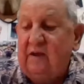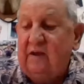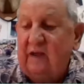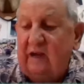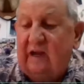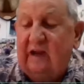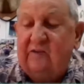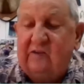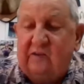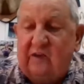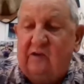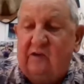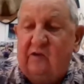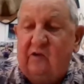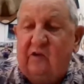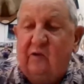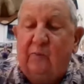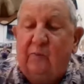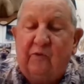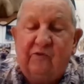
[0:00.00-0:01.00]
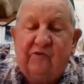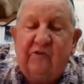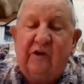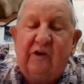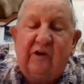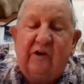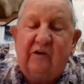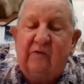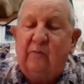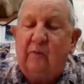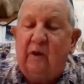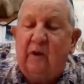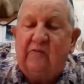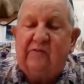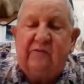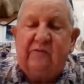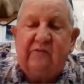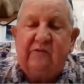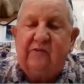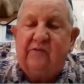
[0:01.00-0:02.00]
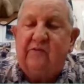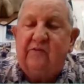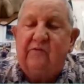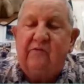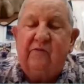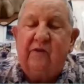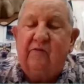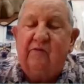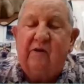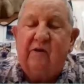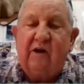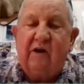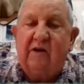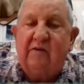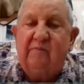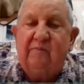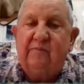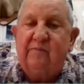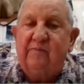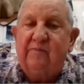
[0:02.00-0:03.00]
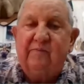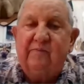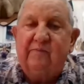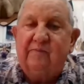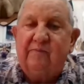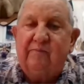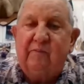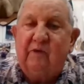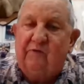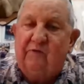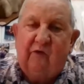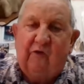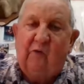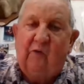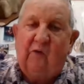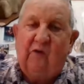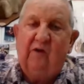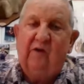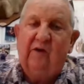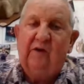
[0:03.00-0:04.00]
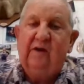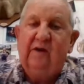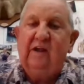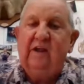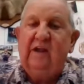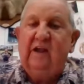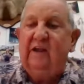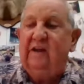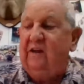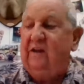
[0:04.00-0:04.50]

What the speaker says: like I say, you can present it in places that you've never had before. And